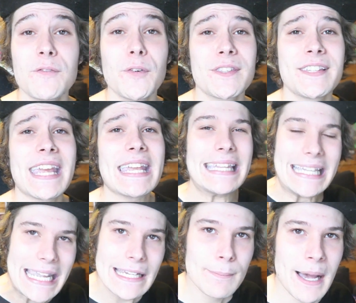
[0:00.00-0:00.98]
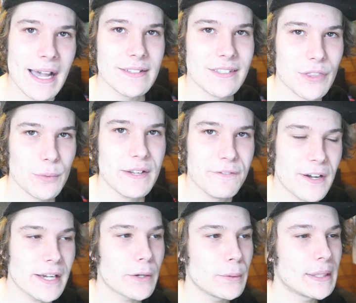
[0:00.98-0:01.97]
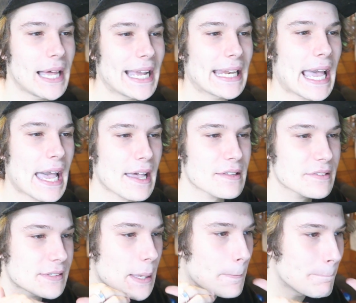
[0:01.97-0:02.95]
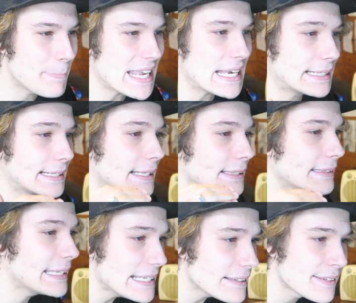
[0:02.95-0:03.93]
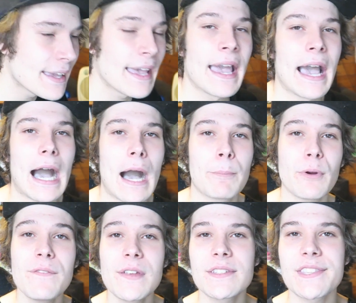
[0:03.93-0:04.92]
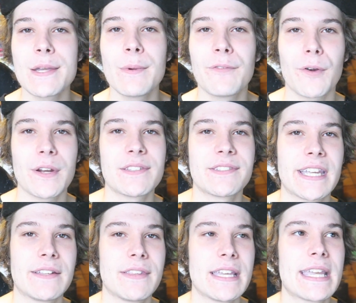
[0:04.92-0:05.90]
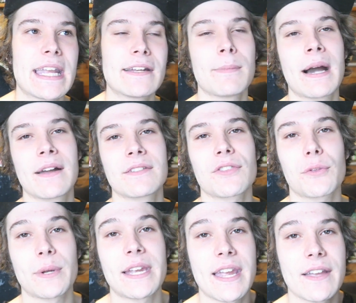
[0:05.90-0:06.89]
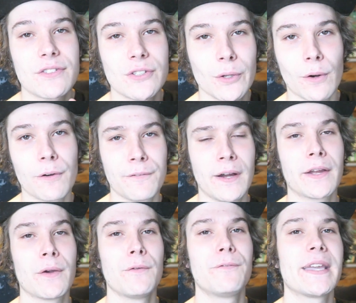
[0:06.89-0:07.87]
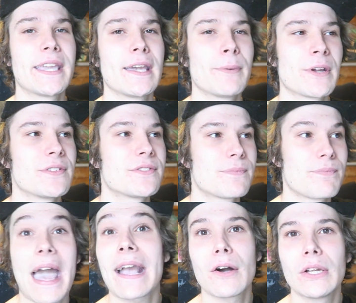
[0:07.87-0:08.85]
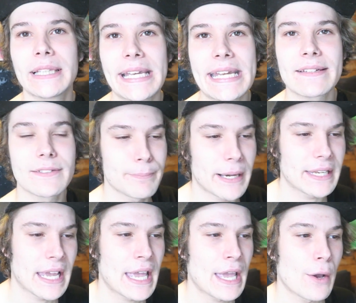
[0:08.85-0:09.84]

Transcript: off for today, the Kingdom Hearts 3 Funko line has been leaked. Uh, previously, we've already seen the Kingdom Hearts 3 Sora Funko figure because that got leaked, but